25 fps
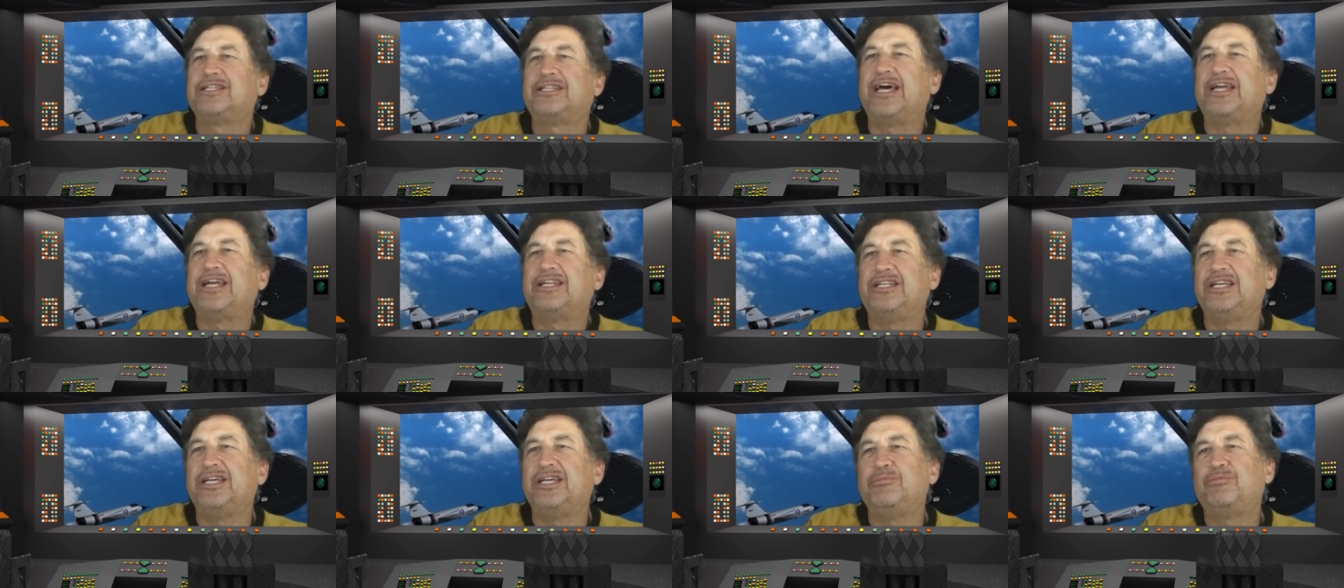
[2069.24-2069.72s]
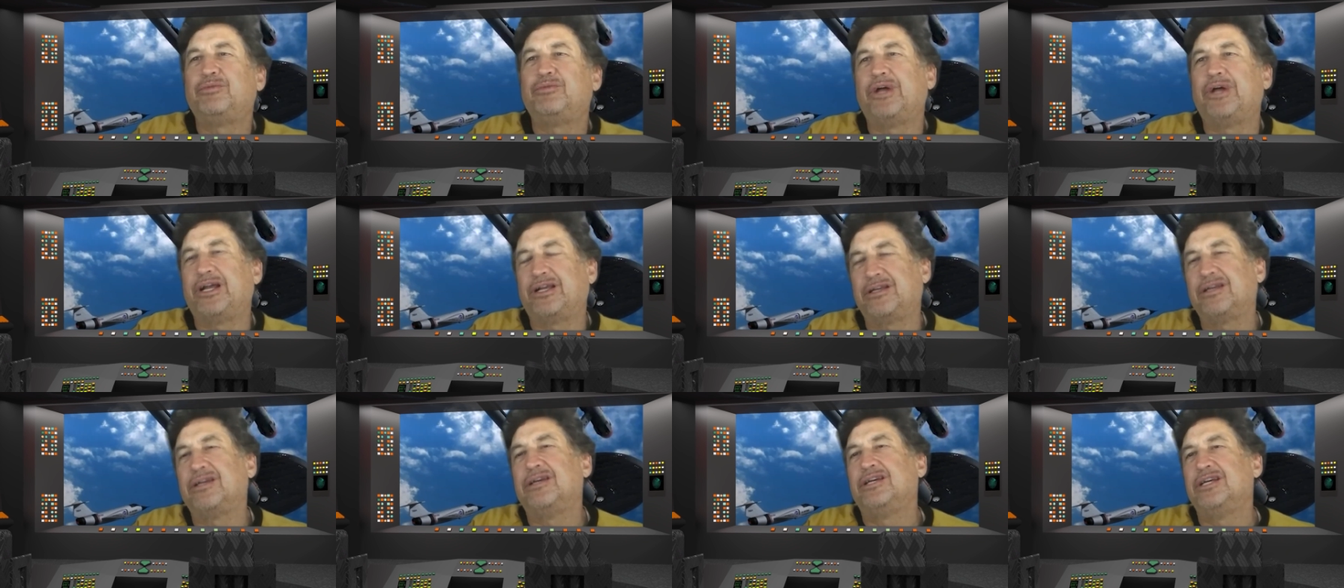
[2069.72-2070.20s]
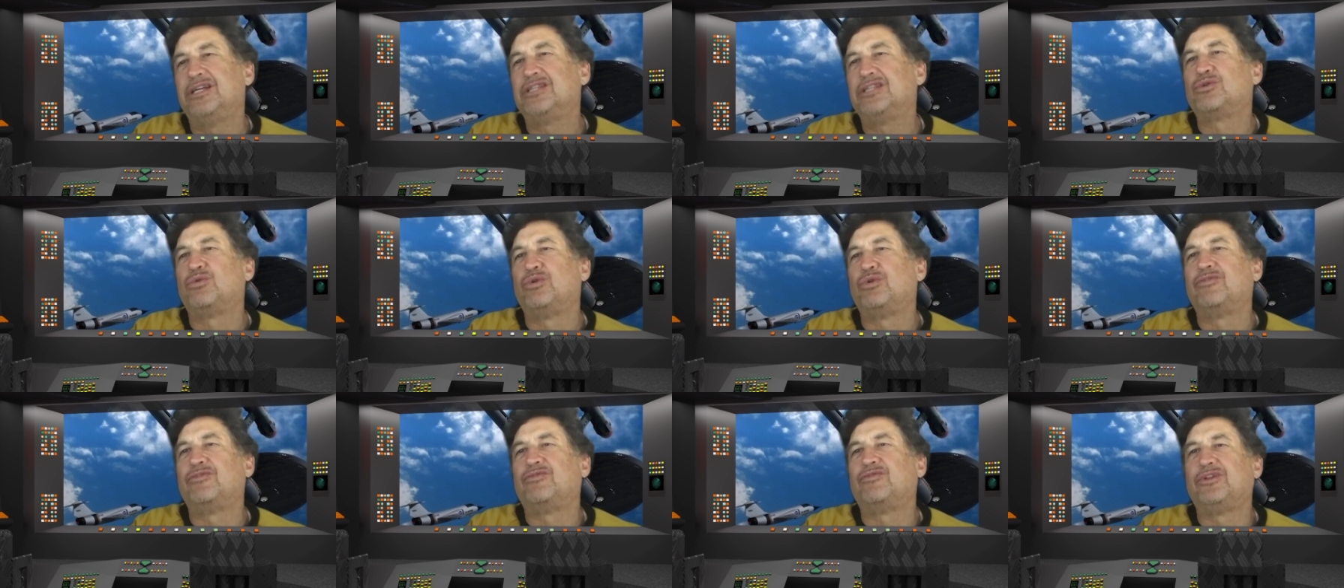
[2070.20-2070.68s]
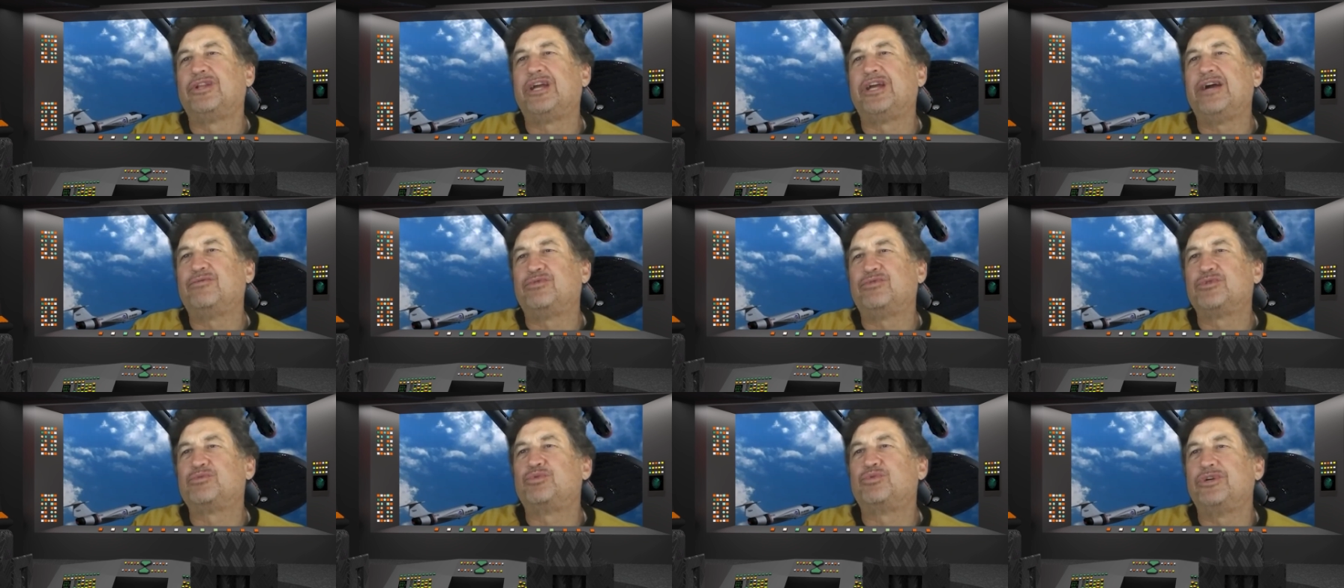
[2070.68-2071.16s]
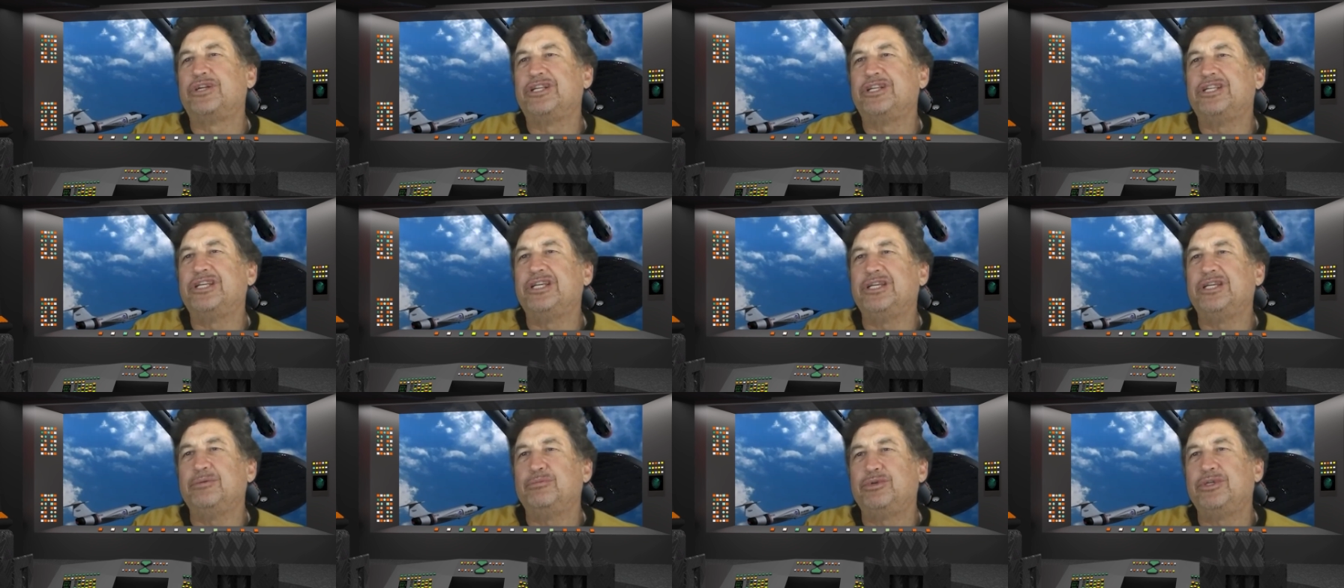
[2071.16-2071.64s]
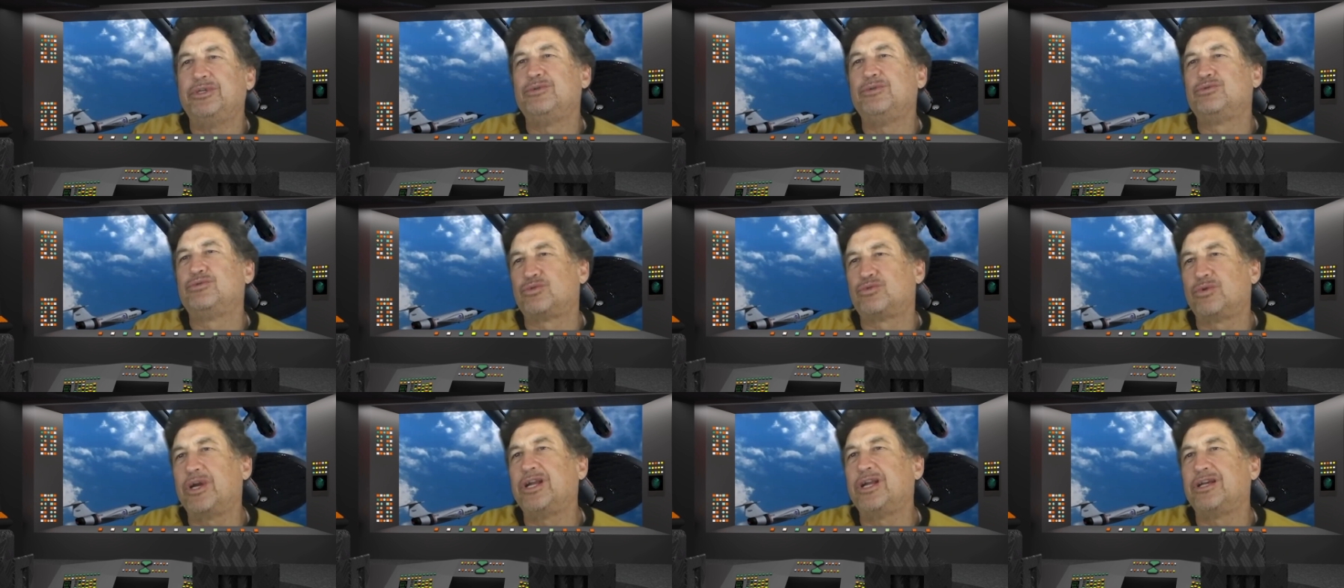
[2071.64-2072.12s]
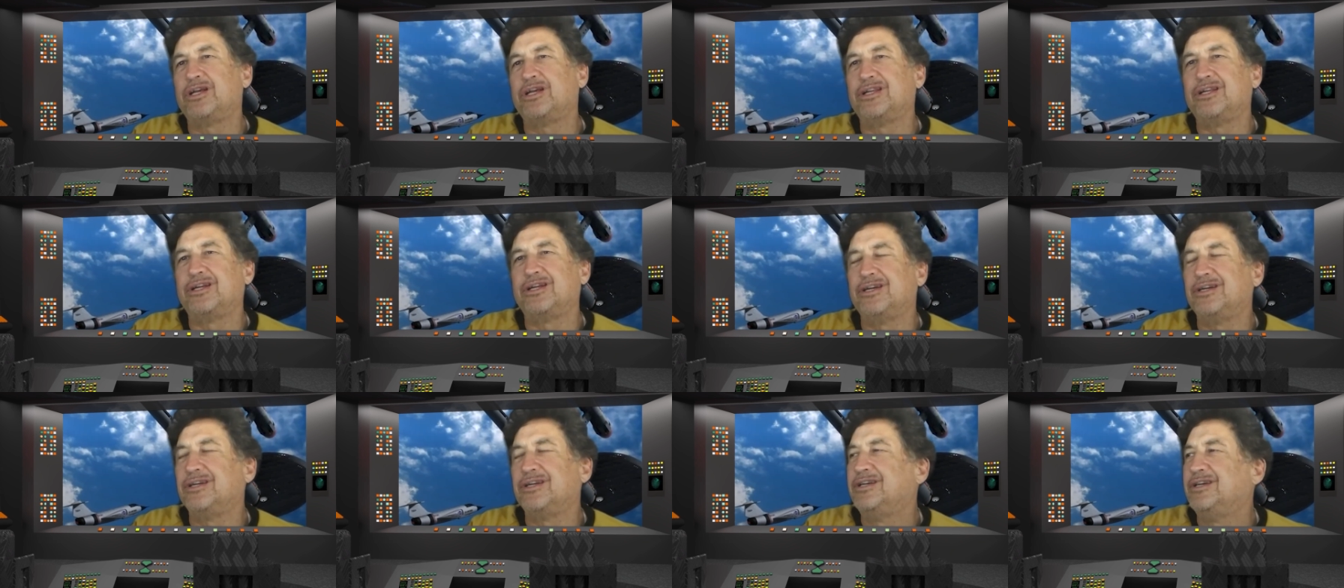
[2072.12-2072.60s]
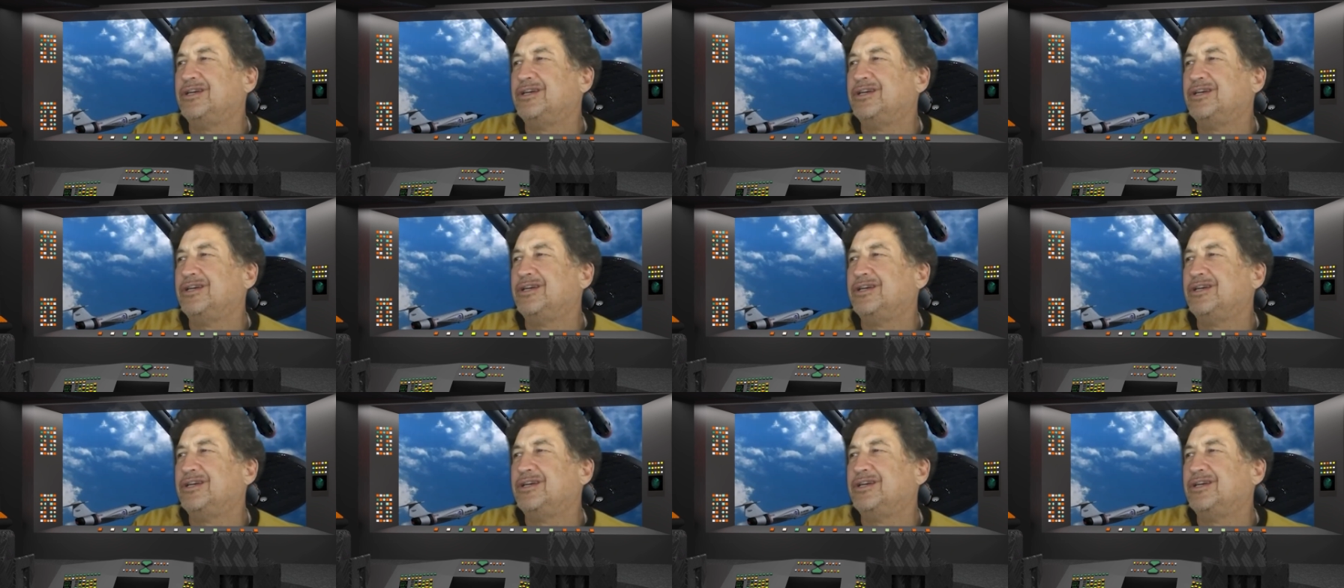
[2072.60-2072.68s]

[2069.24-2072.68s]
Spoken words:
that deep. Like, It's a Wonderful Life was pretty deep. He was ready to